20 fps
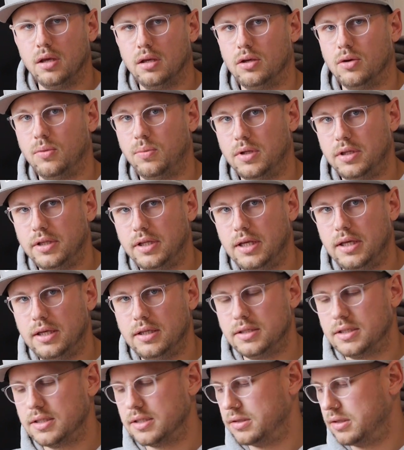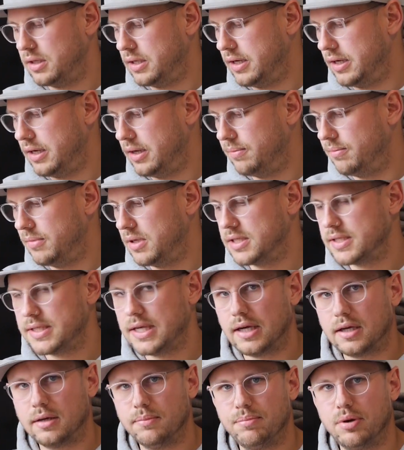You will need a
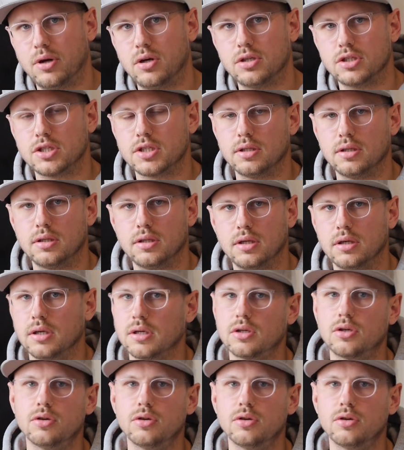second person,